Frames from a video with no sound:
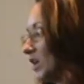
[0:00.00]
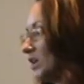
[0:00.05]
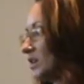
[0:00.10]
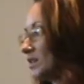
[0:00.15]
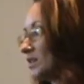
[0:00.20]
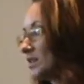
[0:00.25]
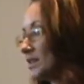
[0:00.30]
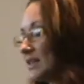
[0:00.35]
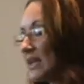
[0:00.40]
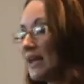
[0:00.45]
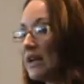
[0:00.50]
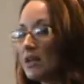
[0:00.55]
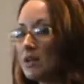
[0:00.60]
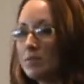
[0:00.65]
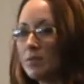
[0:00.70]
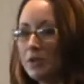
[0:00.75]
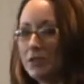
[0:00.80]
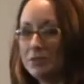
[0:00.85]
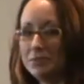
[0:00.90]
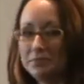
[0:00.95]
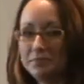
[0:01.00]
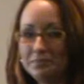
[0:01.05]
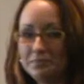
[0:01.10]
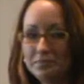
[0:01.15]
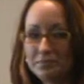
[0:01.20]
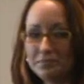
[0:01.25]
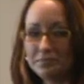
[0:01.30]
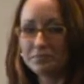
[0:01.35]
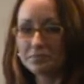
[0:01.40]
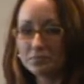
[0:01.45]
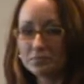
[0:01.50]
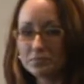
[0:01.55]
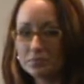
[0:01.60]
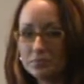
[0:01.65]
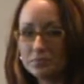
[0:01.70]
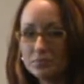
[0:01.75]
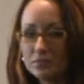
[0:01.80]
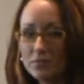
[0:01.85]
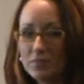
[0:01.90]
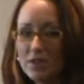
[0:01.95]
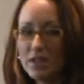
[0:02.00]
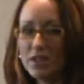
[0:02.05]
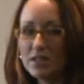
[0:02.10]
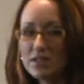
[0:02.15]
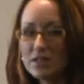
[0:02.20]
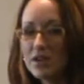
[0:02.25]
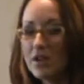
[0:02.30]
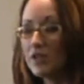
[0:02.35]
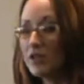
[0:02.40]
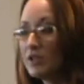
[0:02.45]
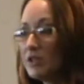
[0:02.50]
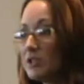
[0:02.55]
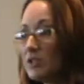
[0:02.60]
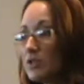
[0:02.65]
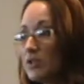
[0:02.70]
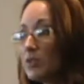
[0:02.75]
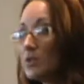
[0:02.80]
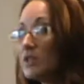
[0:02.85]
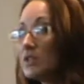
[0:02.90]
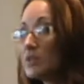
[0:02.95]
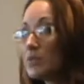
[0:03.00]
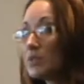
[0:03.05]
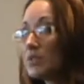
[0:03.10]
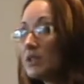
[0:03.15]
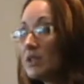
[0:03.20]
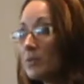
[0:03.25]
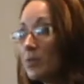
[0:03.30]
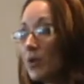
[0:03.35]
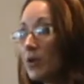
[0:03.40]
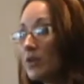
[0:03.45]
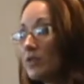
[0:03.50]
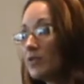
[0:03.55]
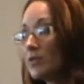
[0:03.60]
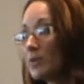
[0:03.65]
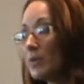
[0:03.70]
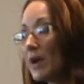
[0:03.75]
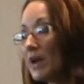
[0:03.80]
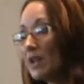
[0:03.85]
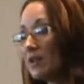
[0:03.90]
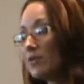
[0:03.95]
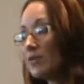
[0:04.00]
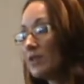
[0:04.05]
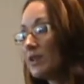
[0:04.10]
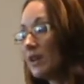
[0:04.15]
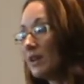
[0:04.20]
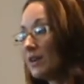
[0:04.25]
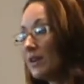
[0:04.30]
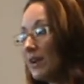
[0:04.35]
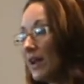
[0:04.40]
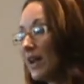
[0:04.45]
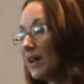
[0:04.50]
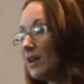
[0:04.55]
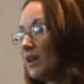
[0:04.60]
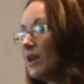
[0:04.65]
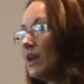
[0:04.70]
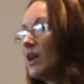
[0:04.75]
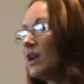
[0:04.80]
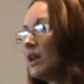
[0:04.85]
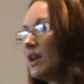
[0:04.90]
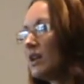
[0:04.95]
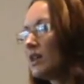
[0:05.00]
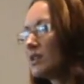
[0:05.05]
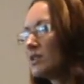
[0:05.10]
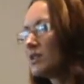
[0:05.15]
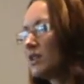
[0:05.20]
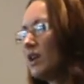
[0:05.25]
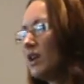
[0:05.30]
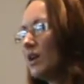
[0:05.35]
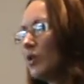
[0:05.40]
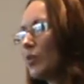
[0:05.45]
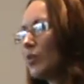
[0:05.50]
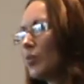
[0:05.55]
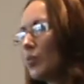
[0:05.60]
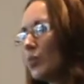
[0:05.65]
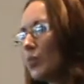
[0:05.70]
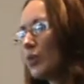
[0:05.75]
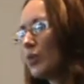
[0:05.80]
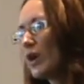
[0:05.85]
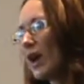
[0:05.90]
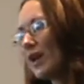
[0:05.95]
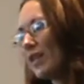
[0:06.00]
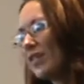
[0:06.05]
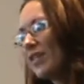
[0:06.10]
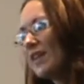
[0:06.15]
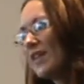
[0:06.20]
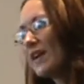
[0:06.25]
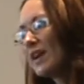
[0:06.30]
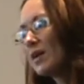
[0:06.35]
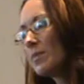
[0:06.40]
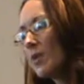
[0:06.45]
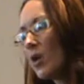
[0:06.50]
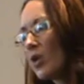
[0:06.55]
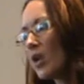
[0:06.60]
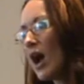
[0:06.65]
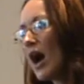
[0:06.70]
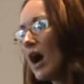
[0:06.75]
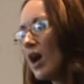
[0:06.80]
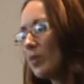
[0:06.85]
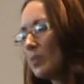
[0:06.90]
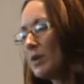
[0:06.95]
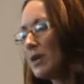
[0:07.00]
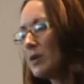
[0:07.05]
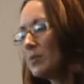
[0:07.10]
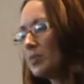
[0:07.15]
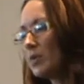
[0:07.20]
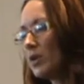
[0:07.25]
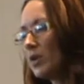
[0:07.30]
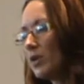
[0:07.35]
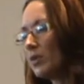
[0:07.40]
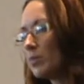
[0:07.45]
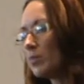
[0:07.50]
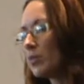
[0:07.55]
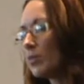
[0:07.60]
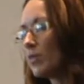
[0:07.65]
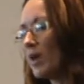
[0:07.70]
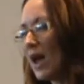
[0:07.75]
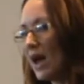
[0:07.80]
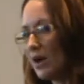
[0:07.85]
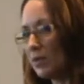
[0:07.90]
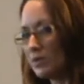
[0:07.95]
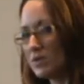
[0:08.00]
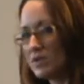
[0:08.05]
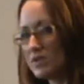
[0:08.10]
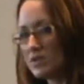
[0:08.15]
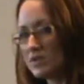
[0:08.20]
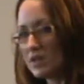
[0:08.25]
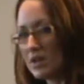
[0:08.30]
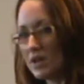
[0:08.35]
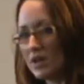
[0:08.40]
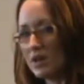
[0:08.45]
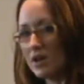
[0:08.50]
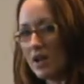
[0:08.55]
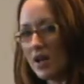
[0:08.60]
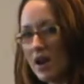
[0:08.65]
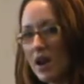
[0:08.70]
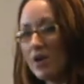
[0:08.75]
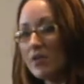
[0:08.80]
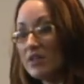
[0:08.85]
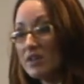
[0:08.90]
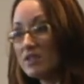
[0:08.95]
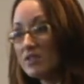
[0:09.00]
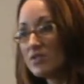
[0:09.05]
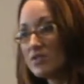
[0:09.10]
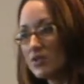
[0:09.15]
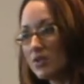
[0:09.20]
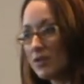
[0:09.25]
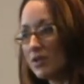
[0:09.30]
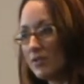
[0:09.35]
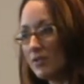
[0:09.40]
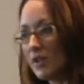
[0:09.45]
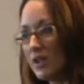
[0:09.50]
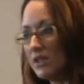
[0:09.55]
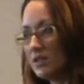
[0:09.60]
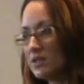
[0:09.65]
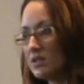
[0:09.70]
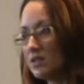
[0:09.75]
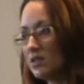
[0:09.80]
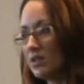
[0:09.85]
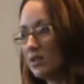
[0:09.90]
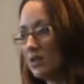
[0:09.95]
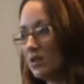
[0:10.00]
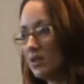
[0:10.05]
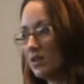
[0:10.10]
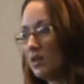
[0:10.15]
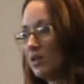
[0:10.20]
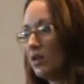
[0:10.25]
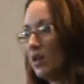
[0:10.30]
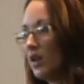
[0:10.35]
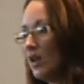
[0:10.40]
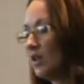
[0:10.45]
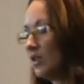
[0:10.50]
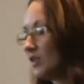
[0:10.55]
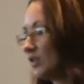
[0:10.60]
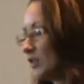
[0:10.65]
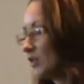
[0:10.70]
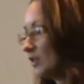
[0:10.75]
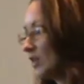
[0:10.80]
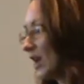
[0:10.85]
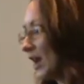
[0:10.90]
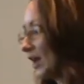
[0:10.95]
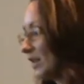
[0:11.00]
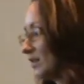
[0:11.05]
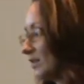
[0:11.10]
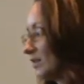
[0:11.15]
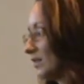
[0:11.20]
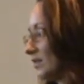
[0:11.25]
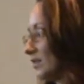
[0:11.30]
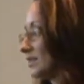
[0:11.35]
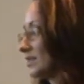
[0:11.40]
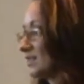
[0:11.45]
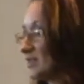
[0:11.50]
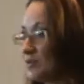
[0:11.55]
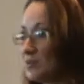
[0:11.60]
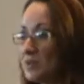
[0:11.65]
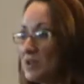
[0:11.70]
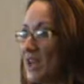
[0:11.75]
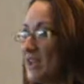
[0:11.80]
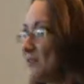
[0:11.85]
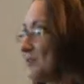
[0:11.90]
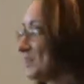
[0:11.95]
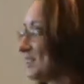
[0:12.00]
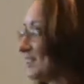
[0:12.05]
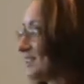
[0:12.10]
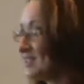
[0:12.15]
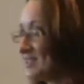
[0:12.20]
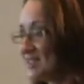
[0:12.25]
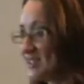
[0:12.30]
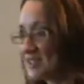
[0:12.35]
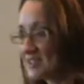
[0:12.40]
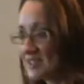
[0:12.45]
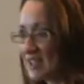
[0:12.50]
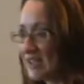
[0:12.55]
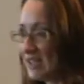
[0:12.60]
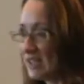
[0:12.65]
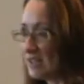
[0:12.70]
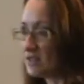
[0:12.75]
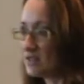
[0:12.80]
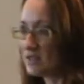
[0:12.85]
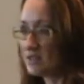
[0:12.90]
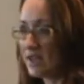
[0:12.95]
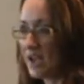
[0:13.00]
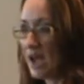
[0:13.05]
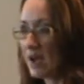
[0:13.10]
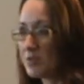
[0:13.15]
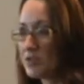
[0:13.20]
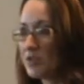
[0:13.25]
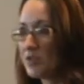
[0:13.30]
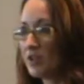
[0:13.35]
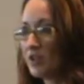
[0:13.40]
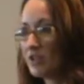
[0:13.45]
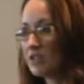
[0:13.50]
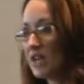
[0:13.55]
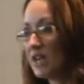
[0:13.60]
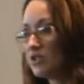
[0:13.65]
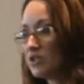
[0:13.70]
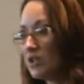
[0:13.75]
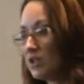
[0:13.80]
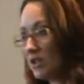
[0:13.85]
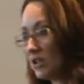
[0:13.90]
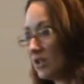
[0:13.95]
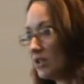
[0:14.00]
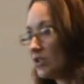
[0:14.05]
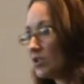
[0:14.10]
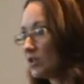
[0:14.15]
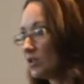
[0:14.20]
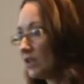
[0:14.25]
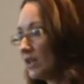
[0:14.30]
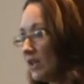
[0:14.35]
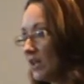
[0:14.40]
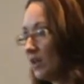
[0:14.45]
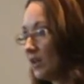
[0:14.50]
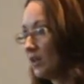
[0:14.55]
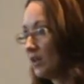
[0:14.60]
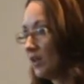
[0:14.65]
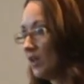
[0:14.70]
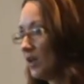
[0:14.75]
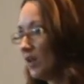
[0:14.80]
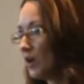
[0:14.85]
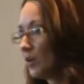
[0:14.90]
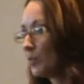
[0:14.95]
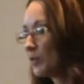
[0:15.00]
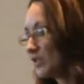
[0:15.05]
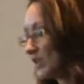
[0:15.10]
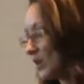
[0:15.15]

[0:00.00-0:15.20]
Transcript: Scannable. That's another thing too that's really important for writing for the internet is you've got to think about how people browse the internet, how they surf it. They're not, we said 6 seconds to capture their attention initially, but